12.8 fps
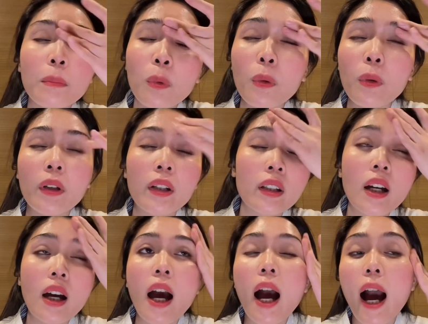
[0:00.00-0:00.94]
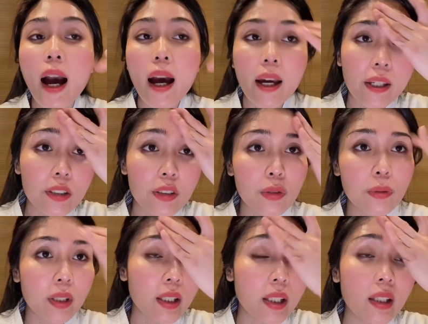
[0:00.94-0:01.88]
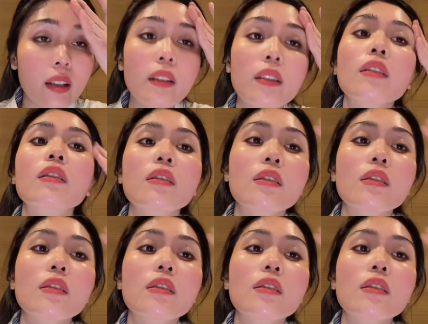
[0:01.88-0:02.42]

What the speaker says: more hydrated.